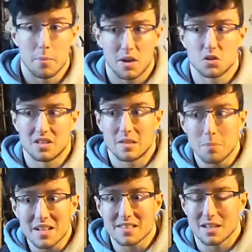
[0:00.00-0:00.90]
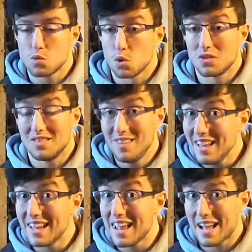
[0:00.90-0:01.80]
because it means that we're
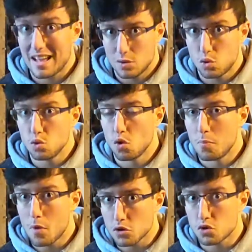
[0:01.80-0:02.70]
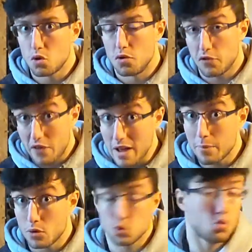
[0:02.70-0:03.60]
digging into the muscular
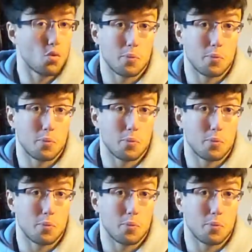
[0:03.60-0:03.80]
fibers to